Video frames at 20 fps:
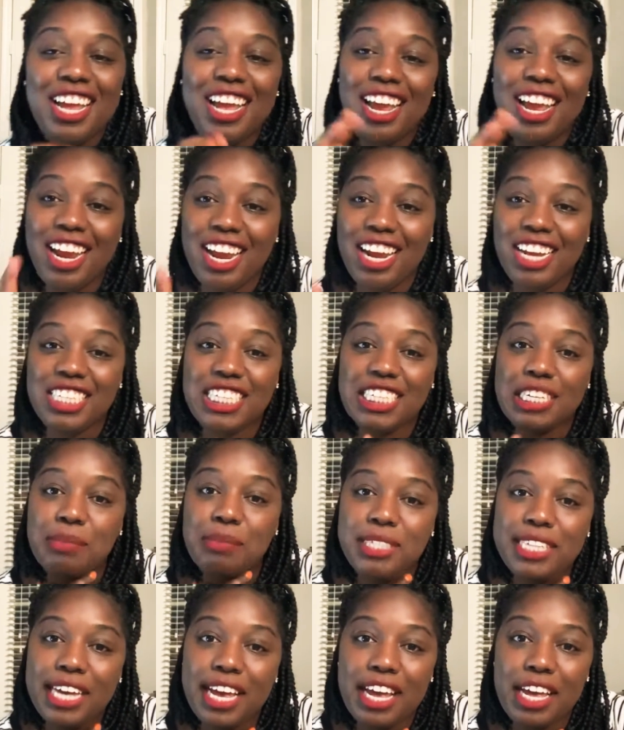And
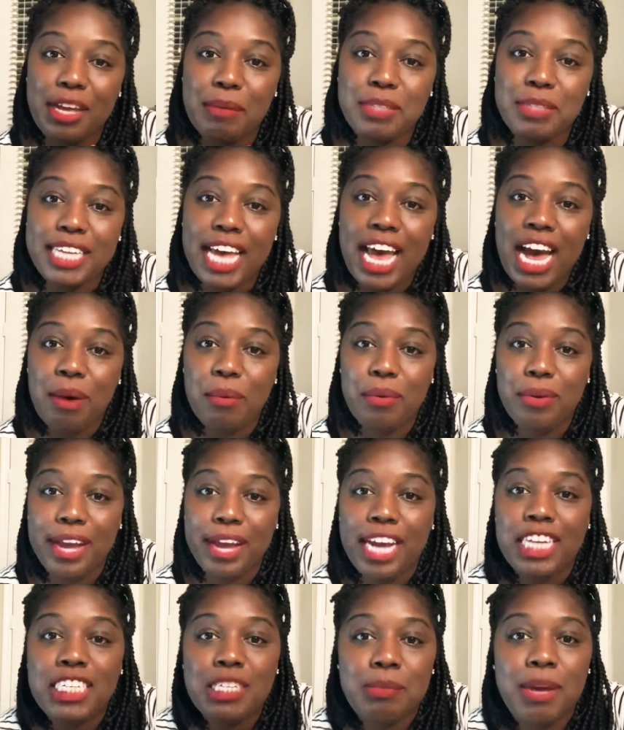sometimes I will
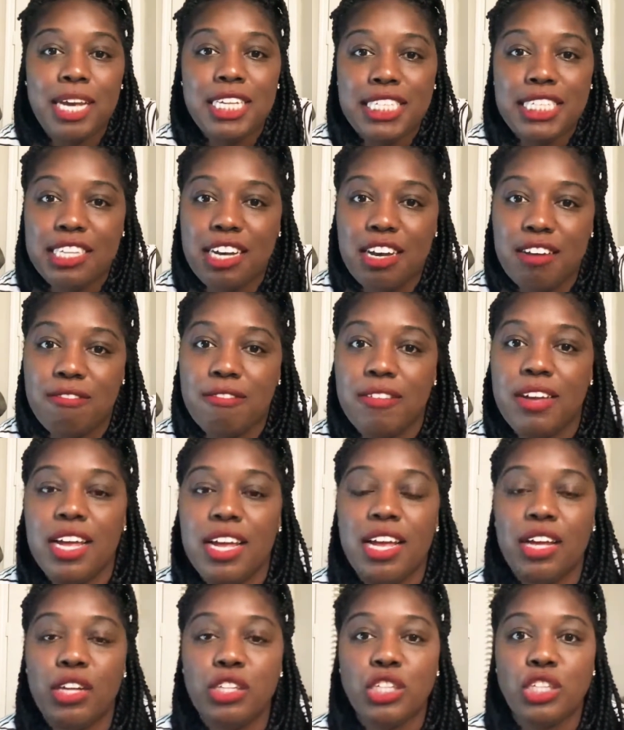catch myself
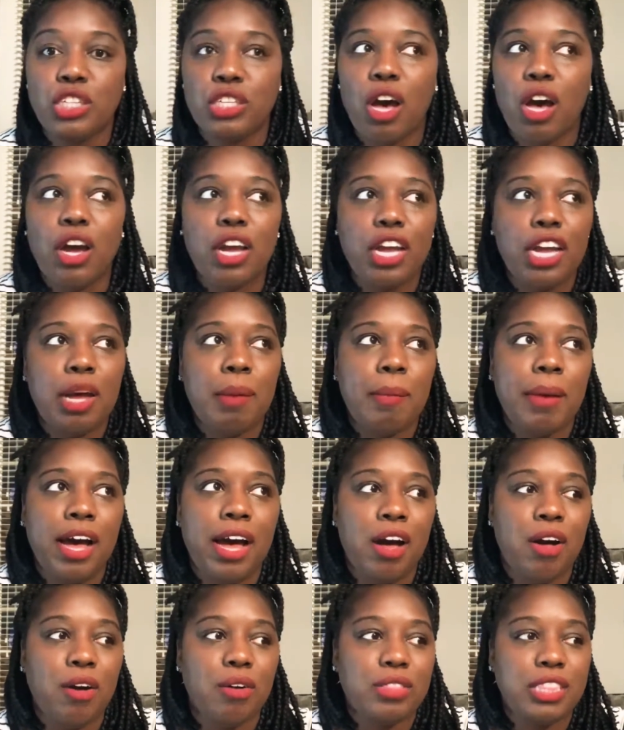talking
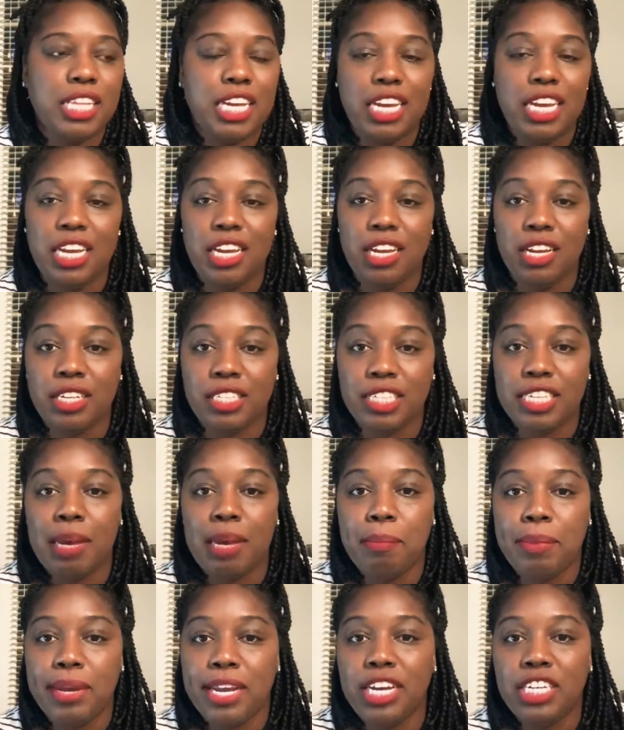about things
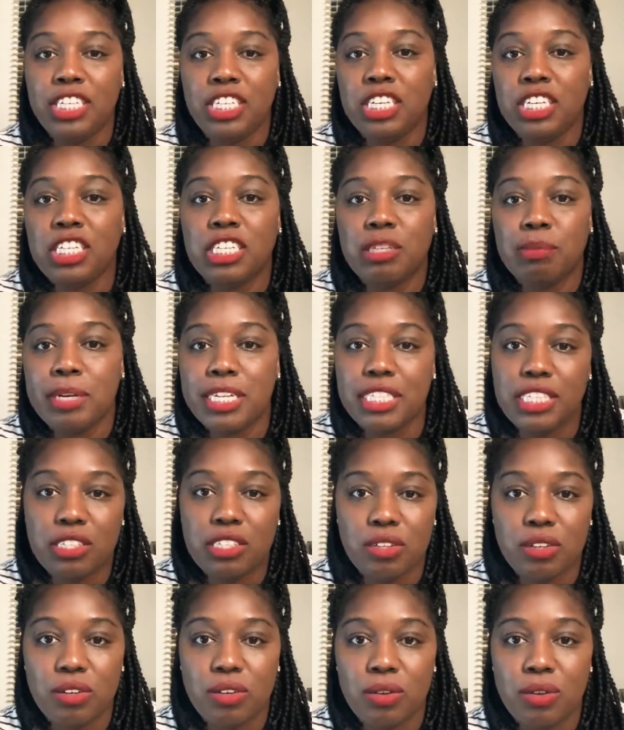and being
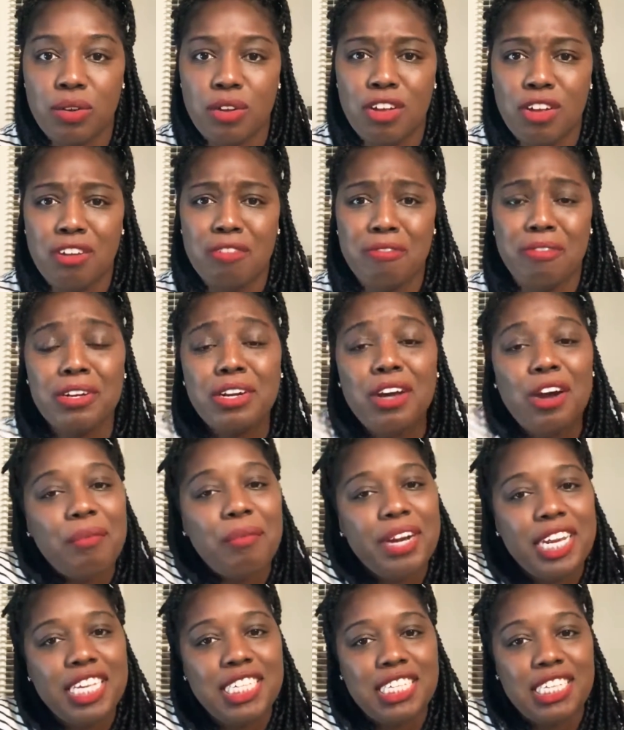judgmental for no
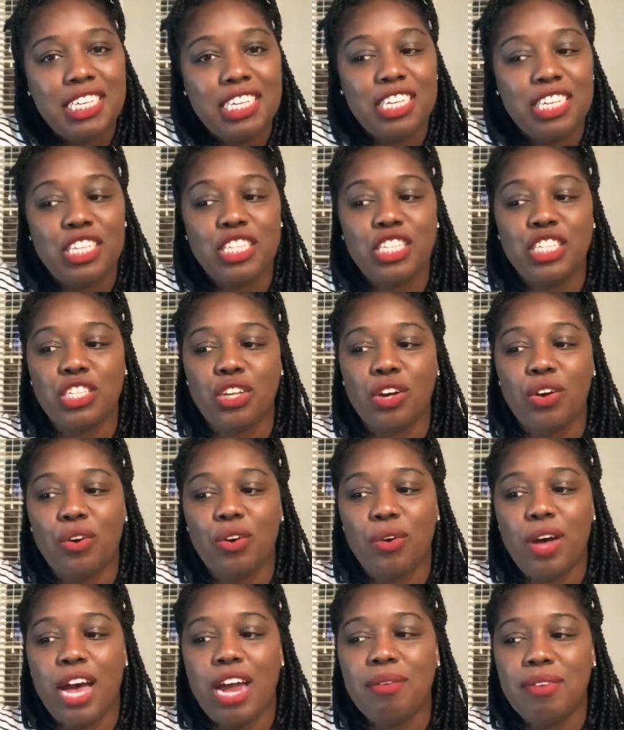reason.
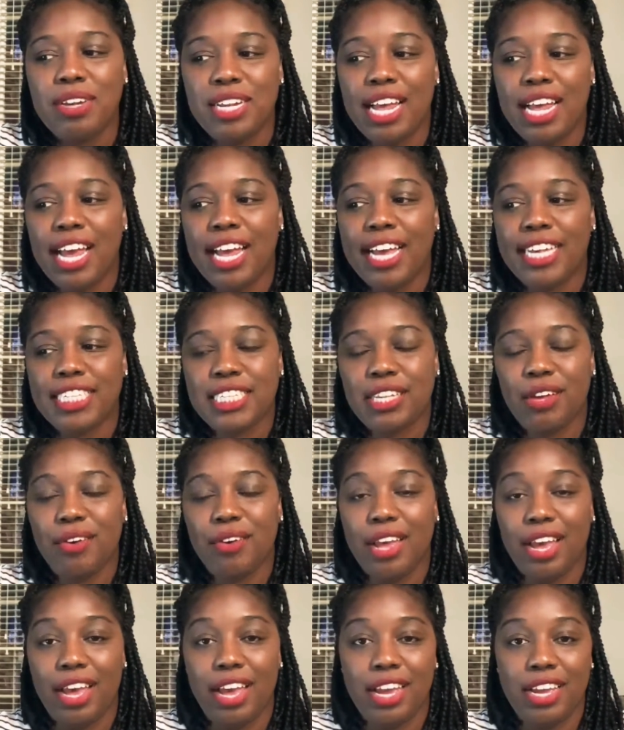So I realized,
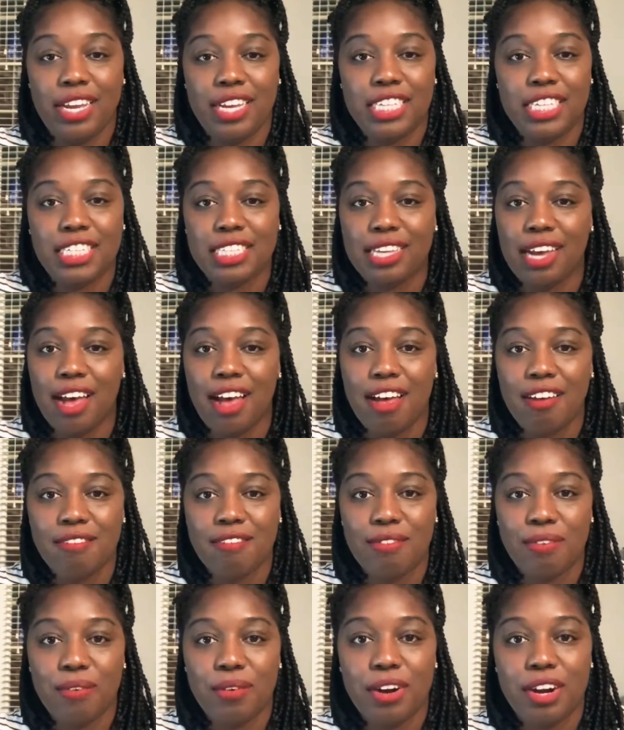okay, it's time
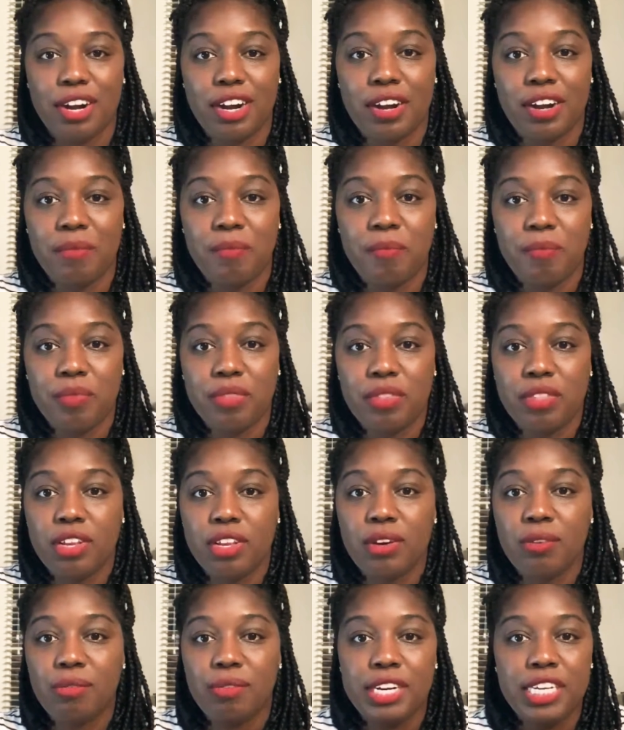for
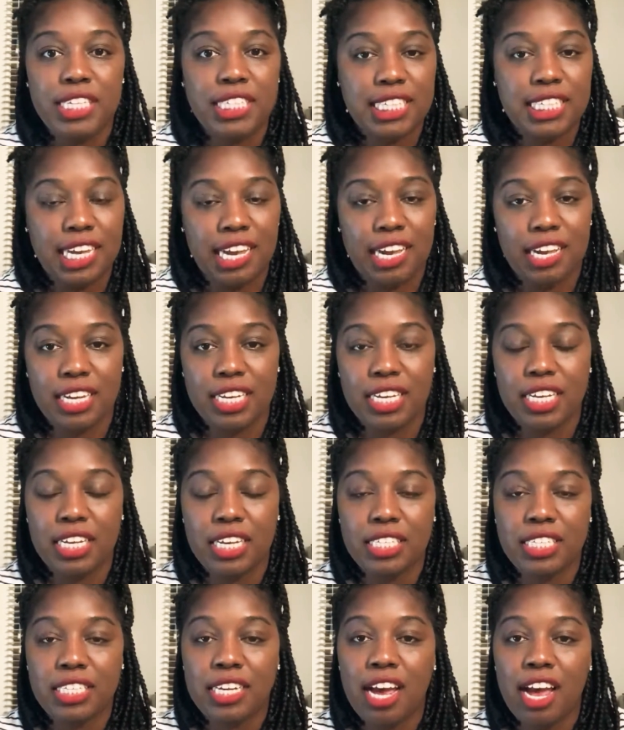a reset.
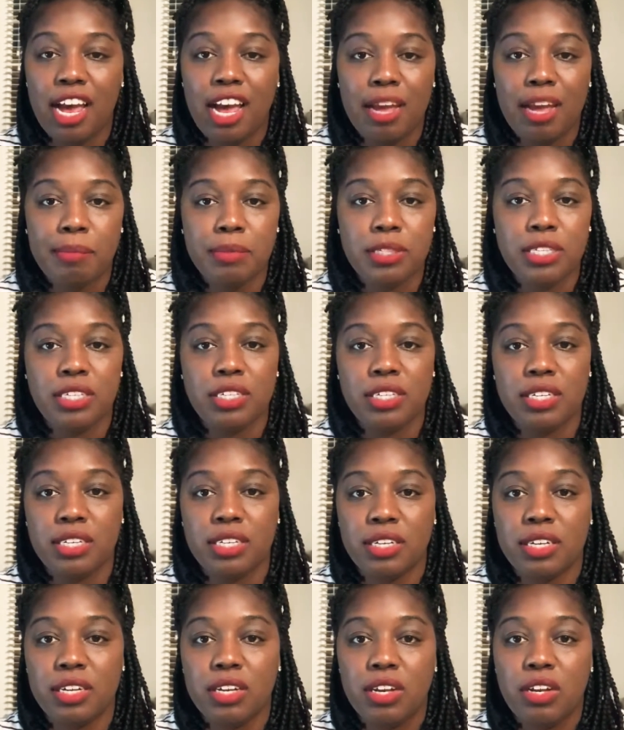It's time
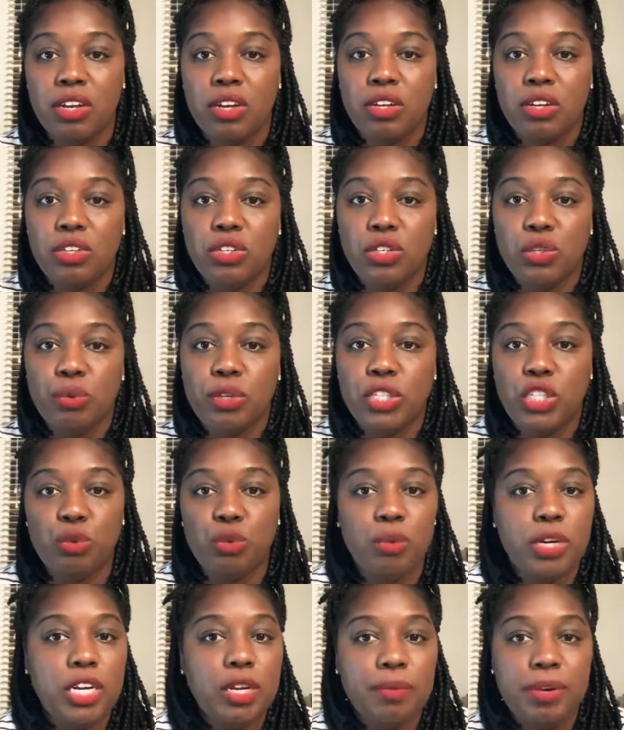to do a
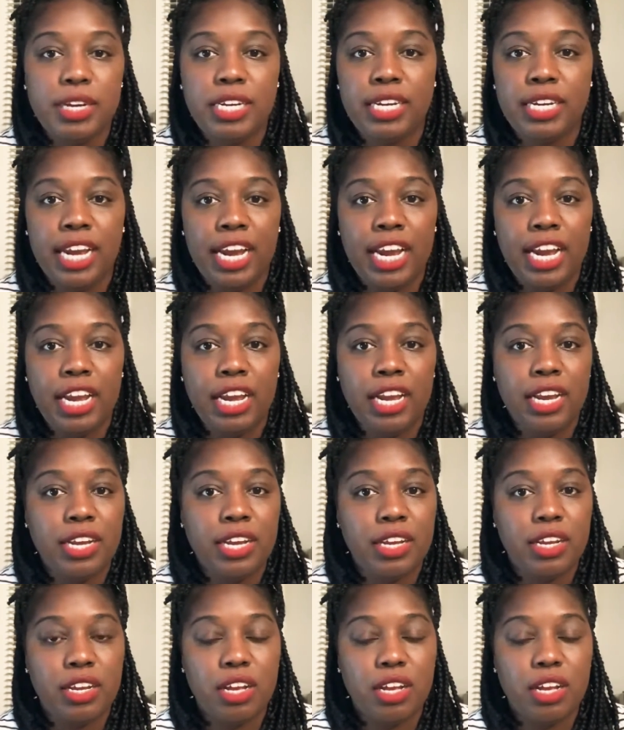21-day